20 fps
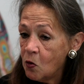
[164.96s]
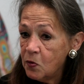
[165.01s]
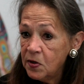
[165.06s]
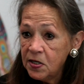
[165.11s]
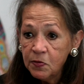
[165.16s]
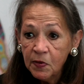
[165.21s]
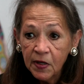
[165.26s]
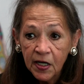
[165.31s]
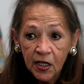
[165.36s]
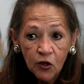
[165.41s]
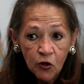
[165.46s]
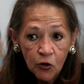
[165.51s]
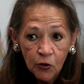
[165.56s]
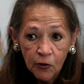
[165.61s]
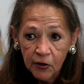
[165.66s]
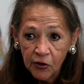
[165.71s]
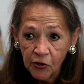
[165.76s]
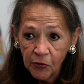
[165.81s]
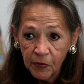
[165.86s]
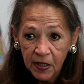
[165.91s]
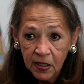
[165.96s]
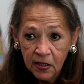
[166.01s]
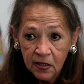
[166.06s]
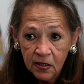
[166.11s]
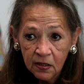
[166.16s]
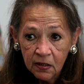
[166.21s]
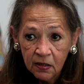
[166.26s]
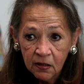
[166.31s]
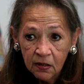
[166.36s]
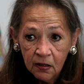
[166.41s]
Always with
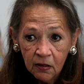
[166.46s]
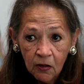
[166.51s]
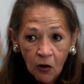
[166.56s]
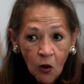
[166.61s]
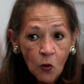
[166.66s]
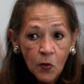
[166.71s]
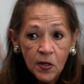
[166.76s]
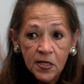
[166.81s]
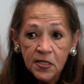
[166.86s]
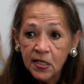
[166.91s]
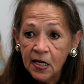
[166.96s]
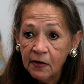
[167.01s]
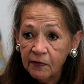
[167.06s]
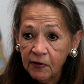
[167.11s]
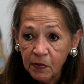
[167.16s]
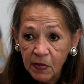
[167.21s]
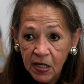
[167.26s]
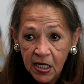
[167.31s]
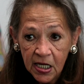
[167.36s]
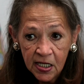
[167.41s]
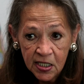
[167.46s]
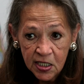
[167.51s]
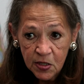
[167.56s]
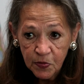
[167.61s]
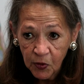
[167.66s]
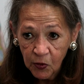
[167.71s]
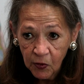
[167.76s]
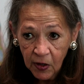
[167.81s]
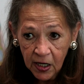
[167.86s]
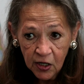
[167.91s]
encouragement, always giving me
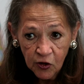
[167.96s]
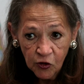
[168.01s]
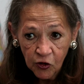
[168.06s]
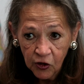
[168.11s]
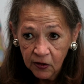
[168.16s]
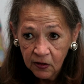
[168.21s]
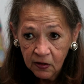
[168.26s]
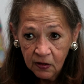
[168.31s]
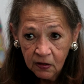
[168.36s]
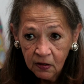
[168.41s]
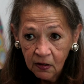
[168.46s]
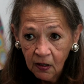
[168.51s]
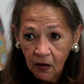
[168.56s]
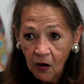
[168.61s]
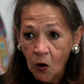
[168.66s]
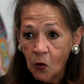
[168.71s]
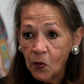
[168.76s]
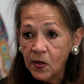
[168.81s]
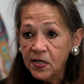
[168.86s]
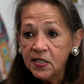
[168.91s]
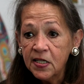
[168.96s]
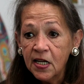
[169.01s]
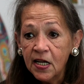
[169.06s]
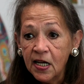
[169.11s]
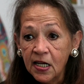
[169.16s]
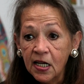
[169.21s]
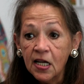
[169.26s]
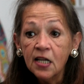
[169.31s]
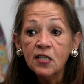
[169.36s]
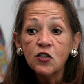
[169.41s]
inspiration, always
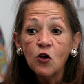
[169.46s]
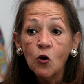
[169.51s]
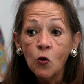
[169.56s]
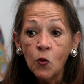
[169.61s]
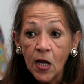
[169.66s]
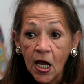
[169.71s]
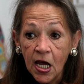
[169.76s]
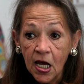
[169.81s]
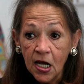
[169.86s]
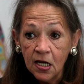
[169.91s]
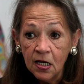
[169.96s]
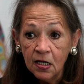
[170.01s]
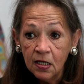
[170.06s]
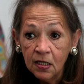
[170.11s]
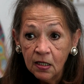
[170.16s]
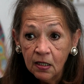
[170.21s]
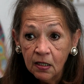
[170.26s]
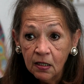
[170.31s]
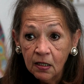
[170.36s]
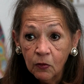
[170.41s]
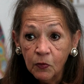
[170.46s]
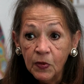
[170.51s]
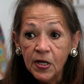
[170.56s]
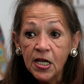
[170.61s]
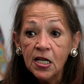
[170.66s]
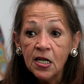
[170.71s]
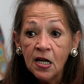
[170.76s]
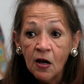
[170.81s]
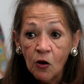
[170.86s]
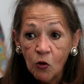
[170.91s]
saying, "It's okay, we
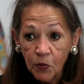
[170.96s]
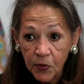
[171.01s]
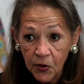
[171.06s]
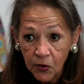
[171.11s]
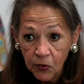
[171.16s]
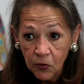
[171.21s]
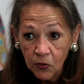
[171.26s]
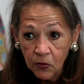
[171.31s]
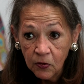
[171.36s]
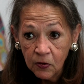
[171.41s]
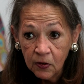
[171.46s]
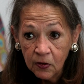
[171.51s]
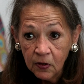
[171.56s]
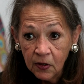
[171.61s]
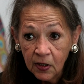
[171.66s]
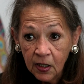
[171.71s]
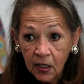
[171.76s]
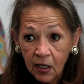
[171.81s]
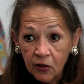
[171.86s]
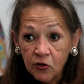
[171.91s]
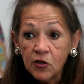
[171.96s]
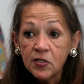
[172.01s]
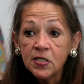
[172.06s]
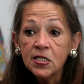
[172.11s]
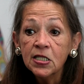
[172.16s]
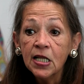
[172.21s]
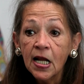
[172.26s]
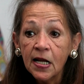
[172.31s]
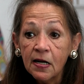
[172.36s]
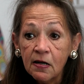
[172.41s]
can help you. Just
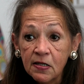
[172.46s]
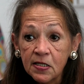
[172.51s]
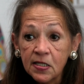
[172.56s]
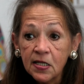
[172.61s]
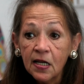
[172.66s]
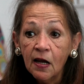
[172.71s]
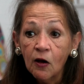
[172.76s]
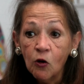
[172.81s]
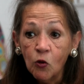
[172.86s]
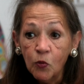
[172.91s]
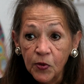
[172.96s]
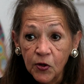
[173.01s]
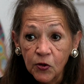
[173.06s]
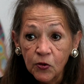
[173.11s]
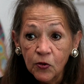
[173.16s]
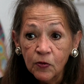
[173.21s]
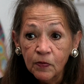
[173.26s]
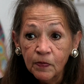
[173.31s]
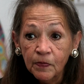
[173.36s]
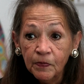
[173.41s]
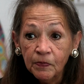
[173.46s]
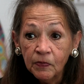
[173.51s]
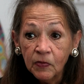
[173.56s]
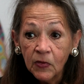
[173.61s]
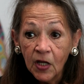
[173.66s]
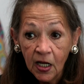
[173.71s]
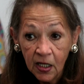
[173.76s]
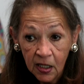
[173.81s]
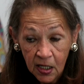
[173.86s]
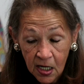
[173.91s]
let us help you."
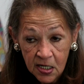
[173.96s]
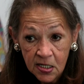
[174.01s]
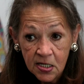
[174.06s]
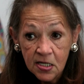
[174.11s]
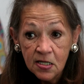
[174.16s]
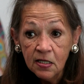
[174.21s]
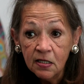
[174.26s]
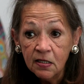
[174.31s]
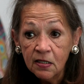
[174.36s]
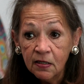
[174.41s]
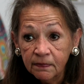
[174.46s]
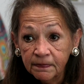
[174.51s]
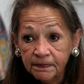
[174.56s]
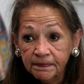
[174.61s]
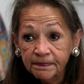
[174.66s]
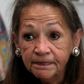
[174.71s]
And they did.